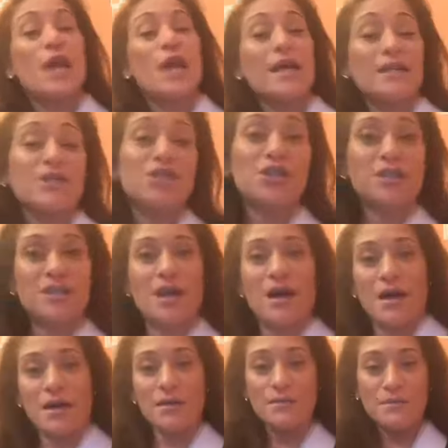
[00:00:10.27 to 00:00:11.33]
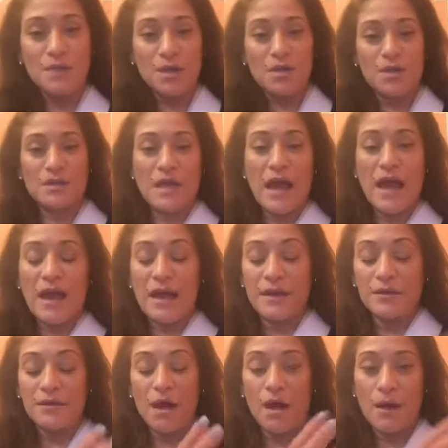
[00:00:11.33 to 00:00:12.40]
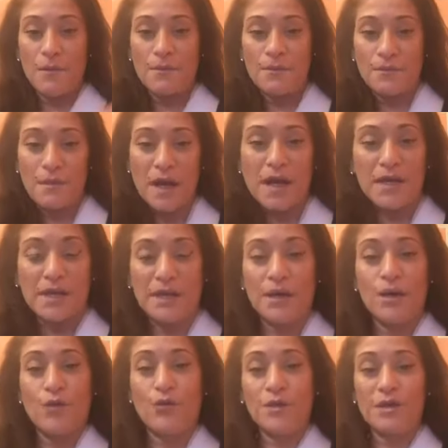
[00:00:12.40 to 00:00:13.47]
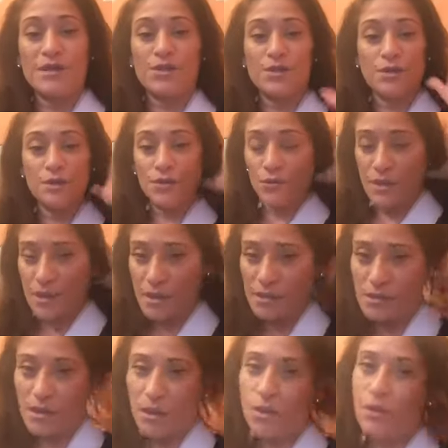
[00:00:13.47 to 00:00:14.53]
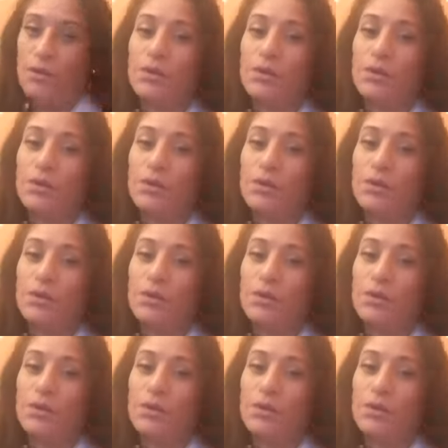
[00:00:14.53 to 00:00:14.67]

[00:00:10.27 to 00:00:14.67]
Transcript: challenging time because I had um, my wrist surgery, so